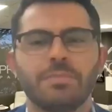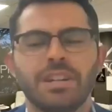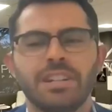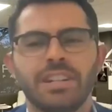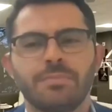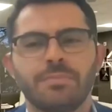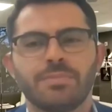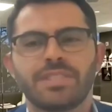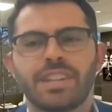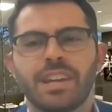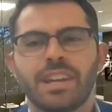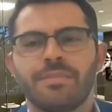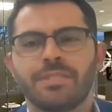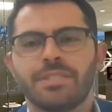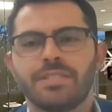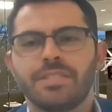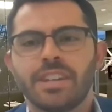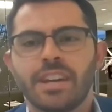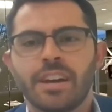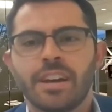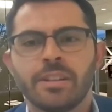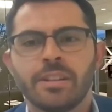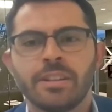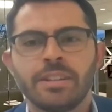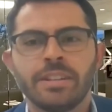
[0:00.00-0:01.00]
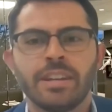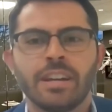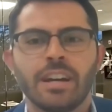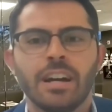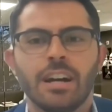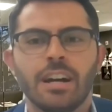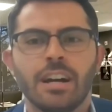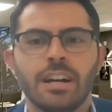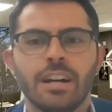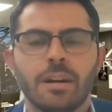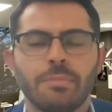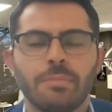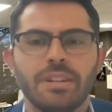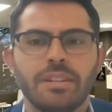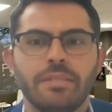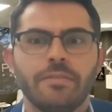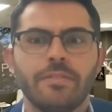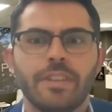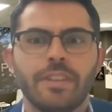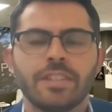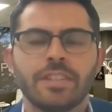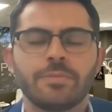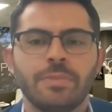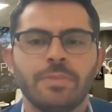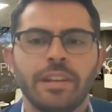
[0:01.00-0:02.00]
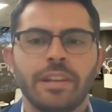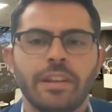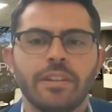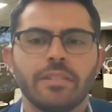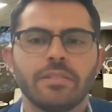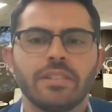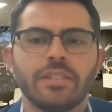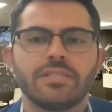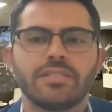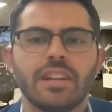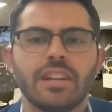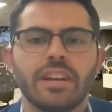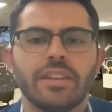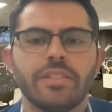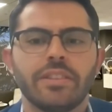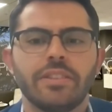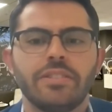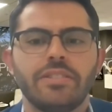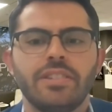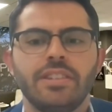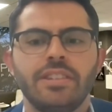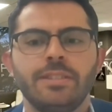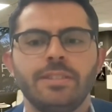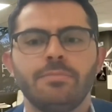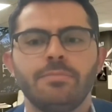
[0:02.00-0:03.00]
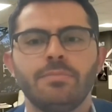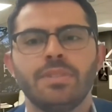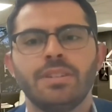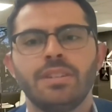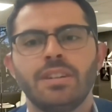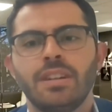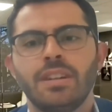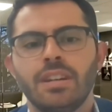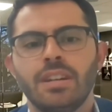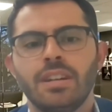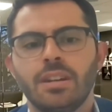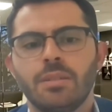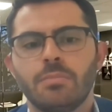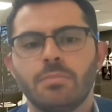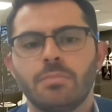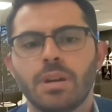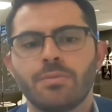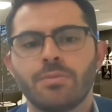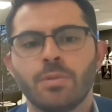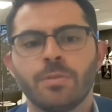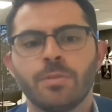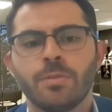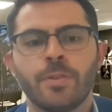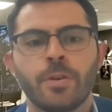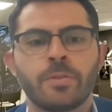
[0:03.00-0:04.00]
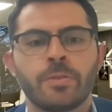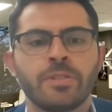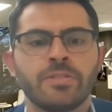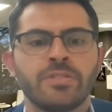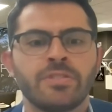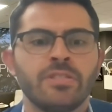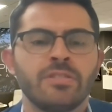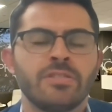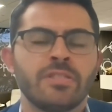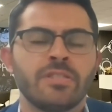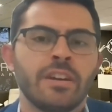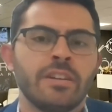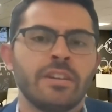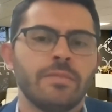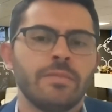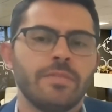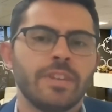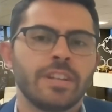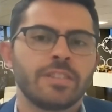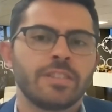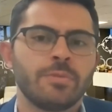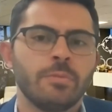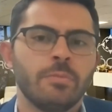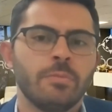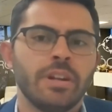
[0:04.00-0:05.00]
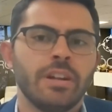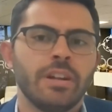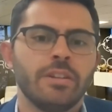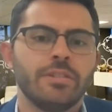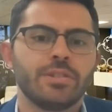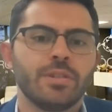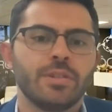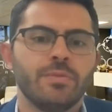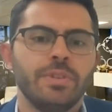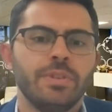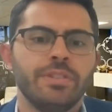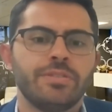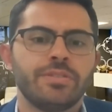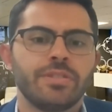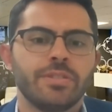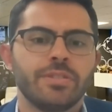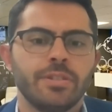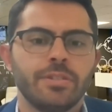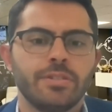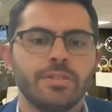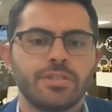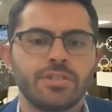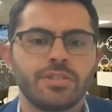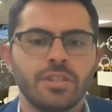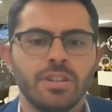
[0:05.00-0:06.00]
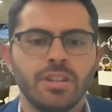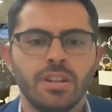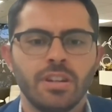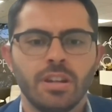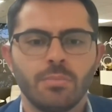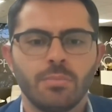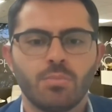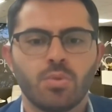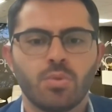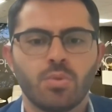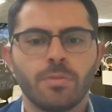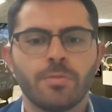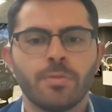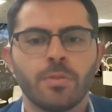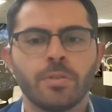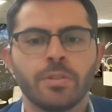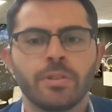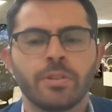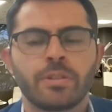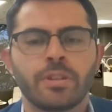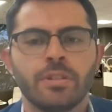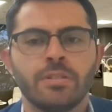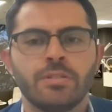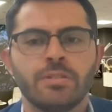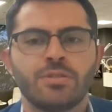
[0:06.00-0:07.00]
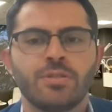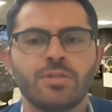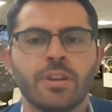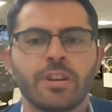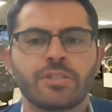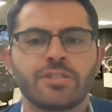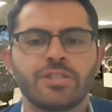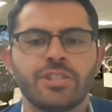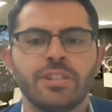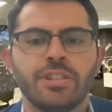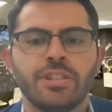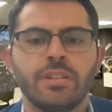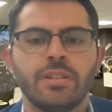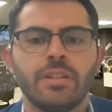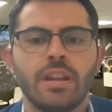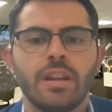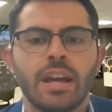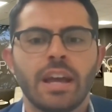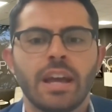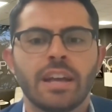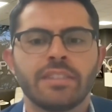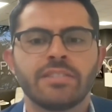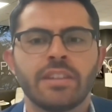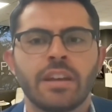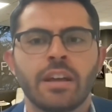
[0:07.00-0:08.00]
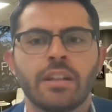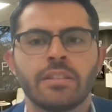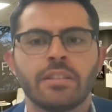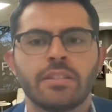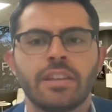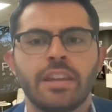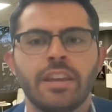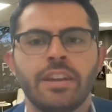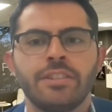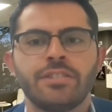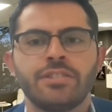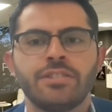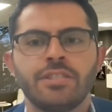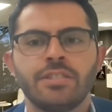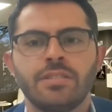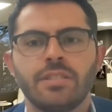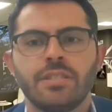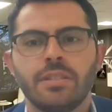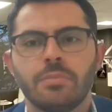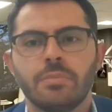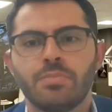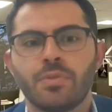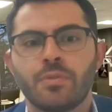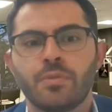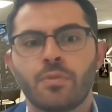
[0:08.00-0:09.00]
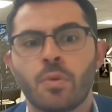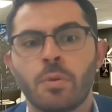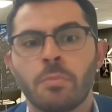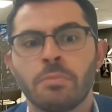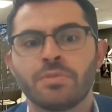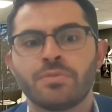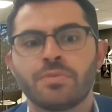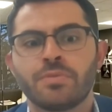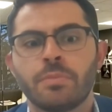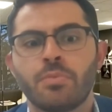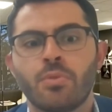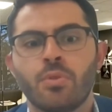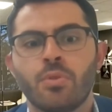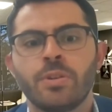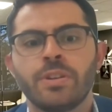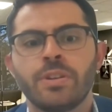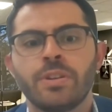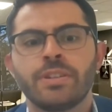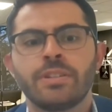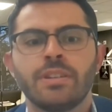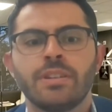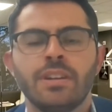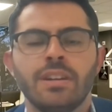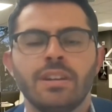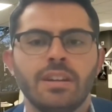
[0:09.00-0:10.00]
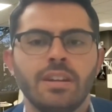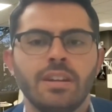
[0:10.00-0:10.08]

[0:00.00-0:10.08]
My name is Kevin Catale. I'm an investment analyst on the team. My role focuses on investment manager research, portfolio construction, asset allocation, and performance reporting.